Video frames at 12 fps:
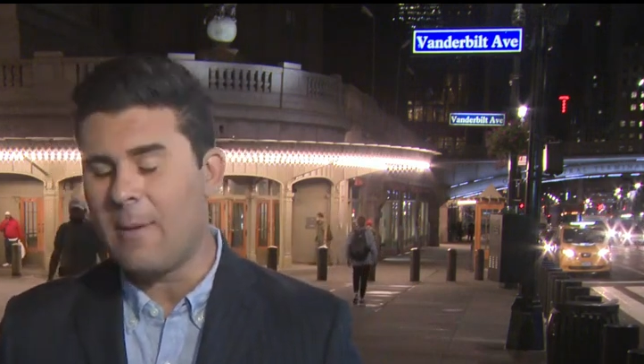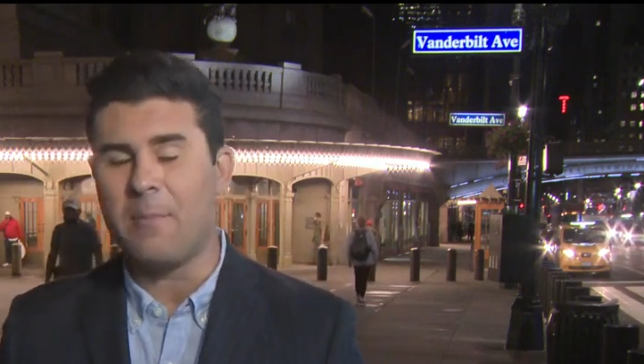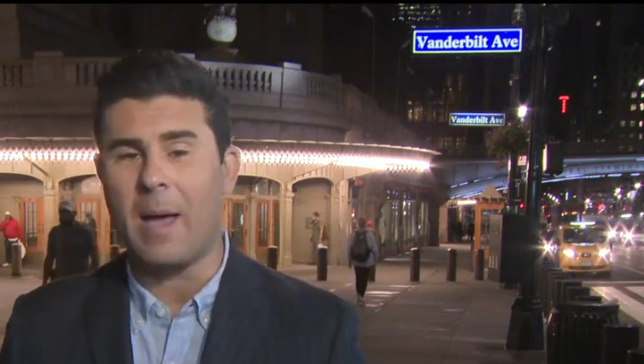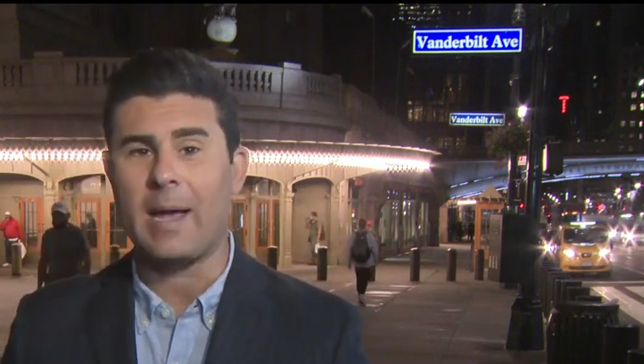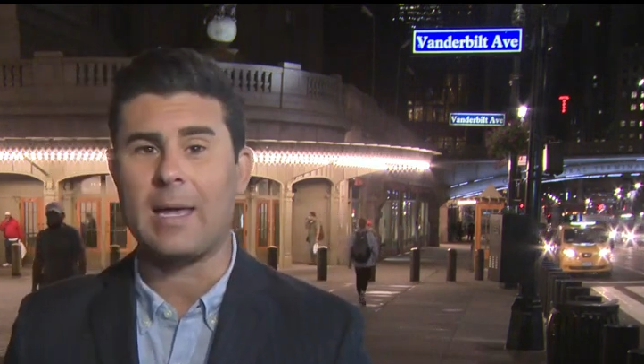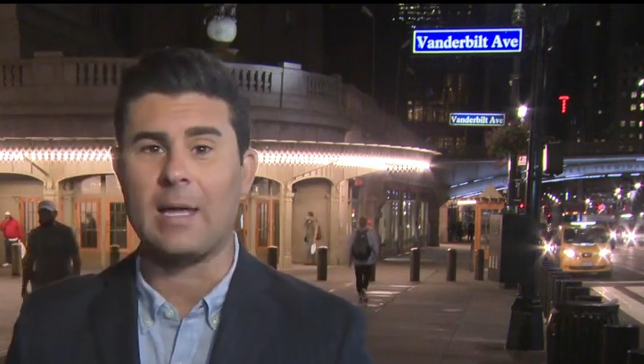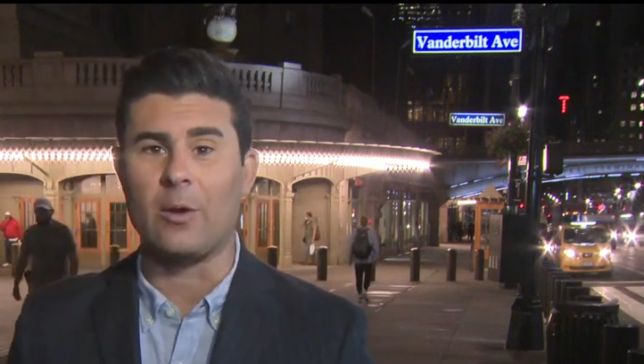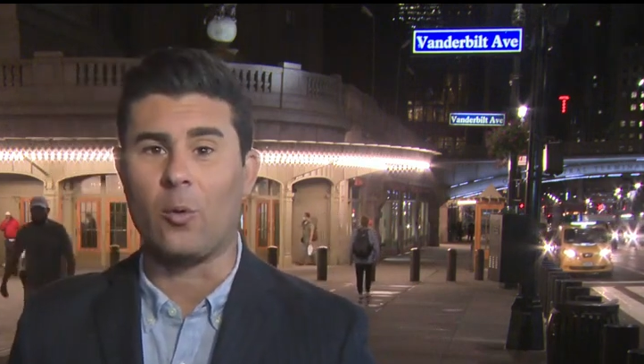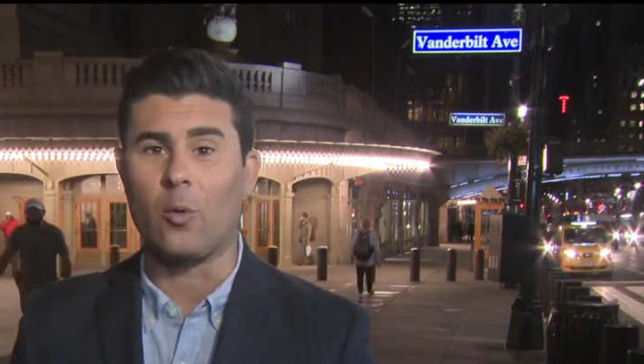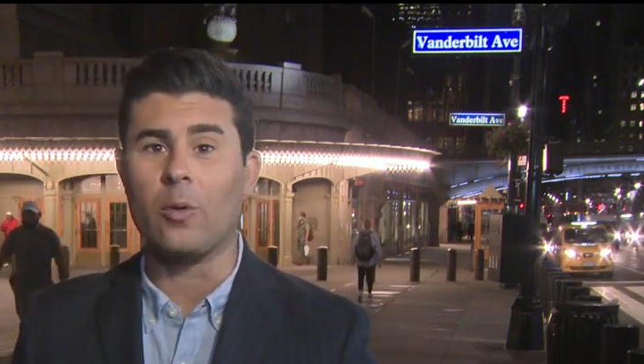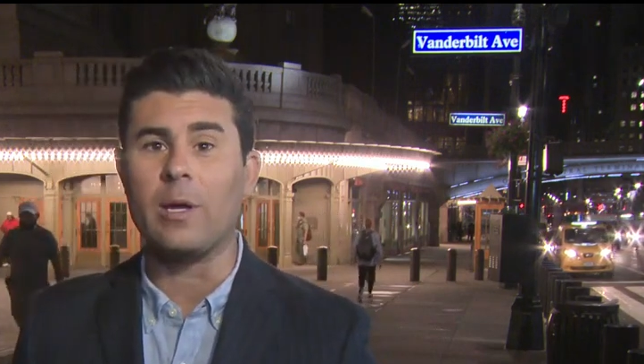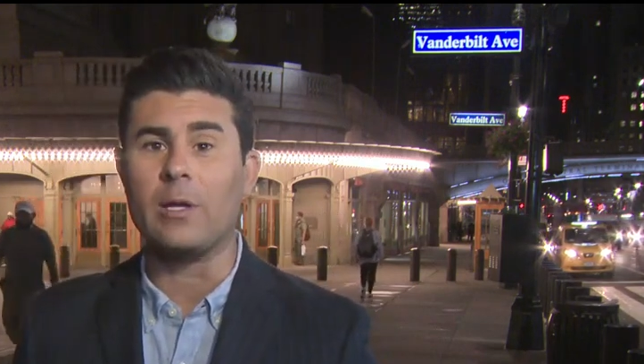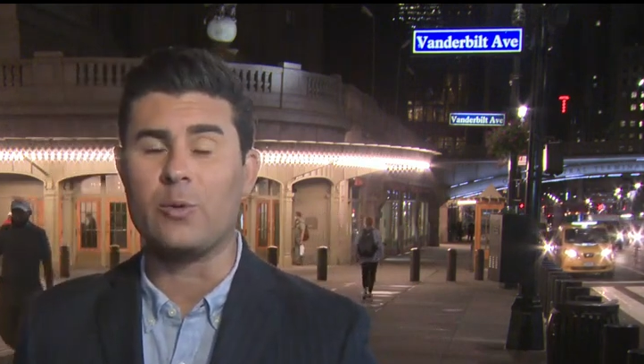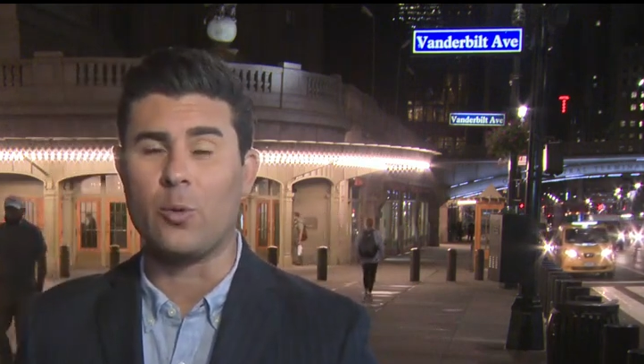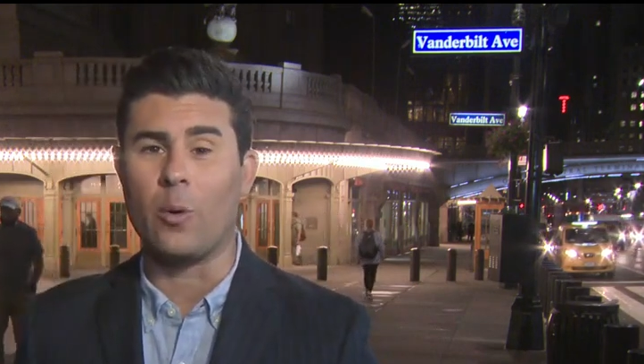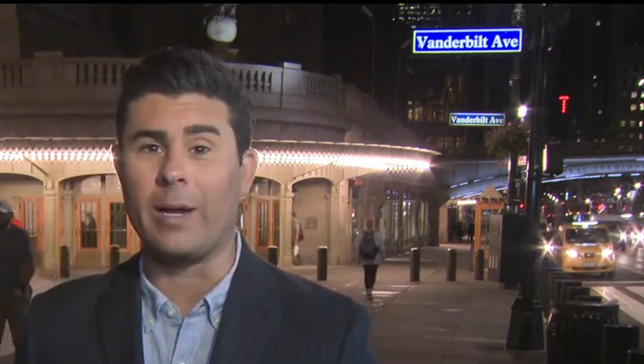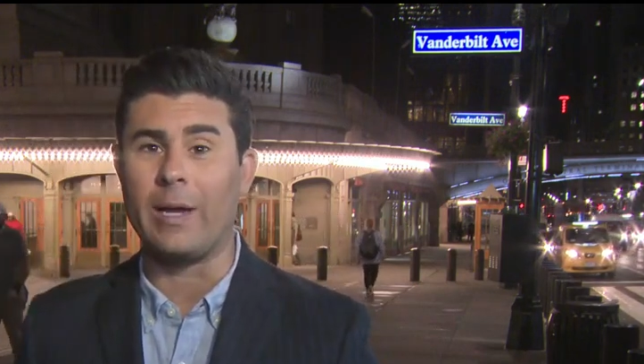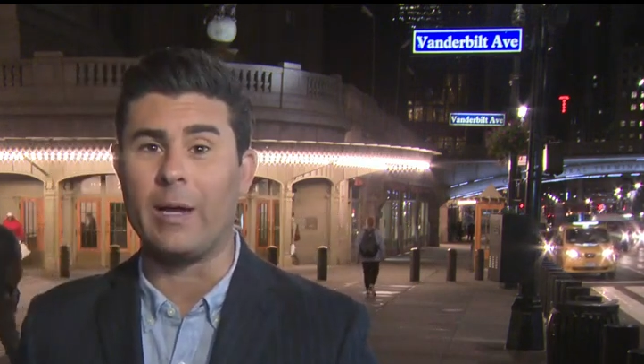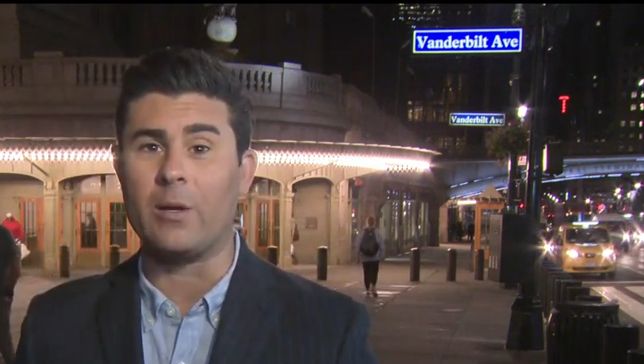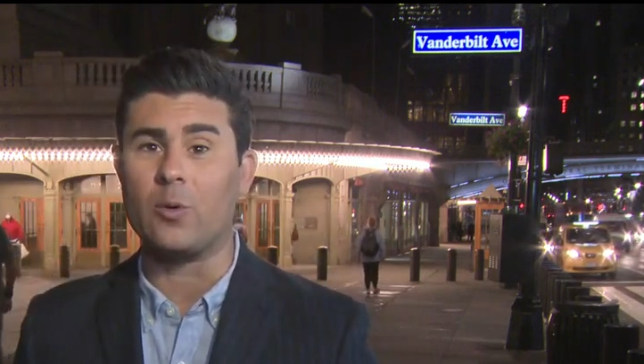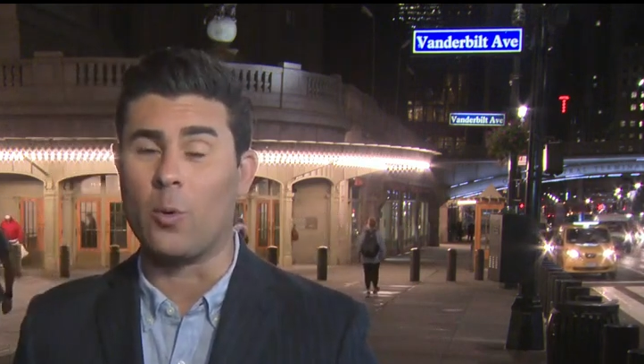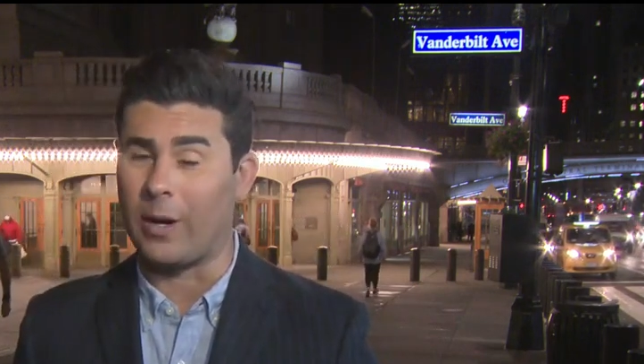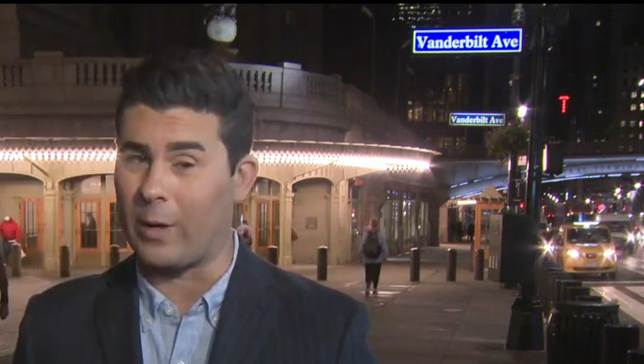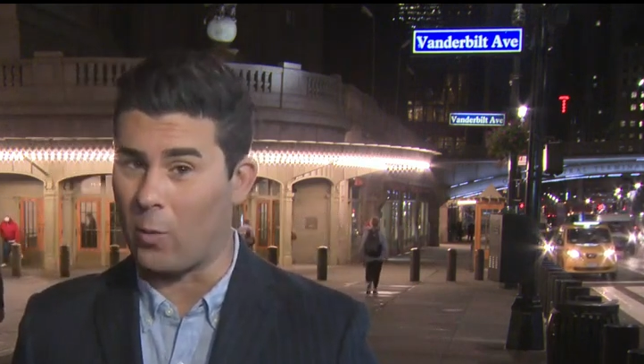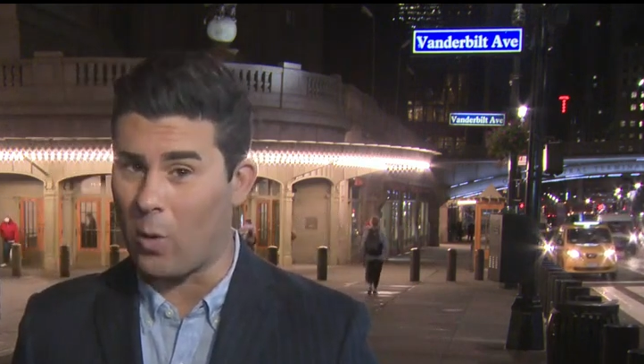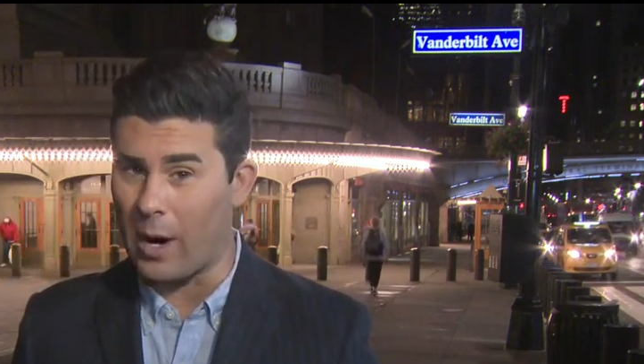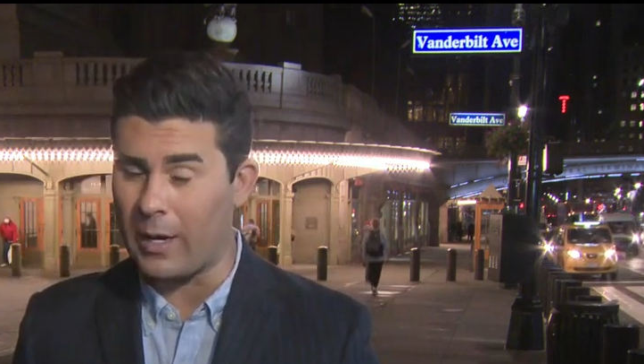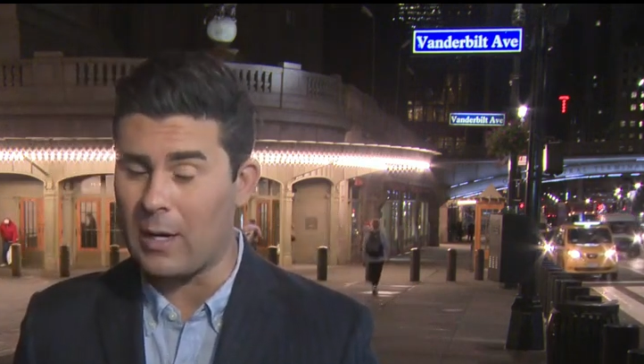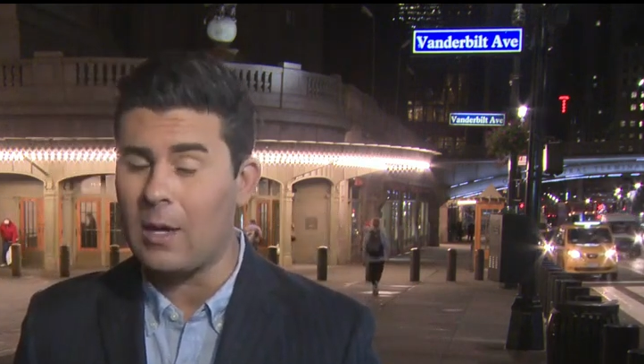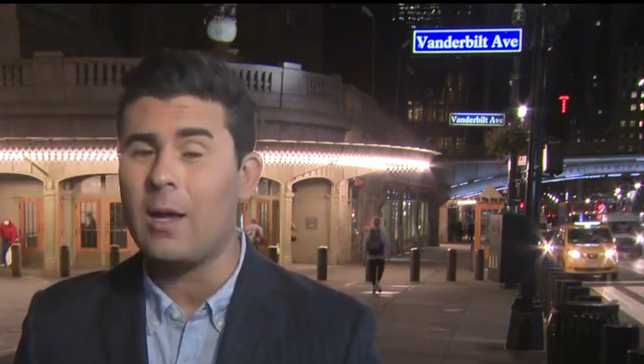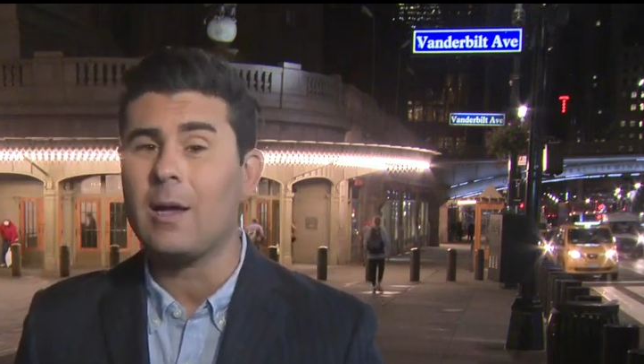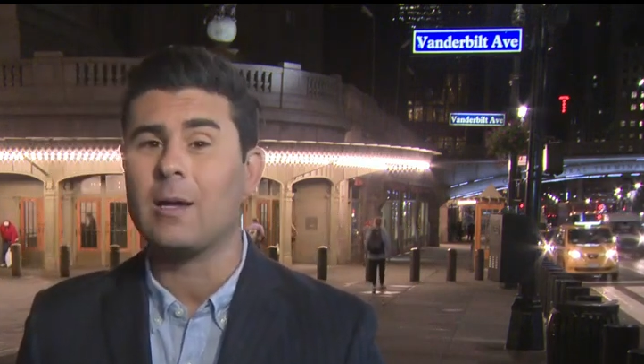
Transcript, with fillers: back in early 2021,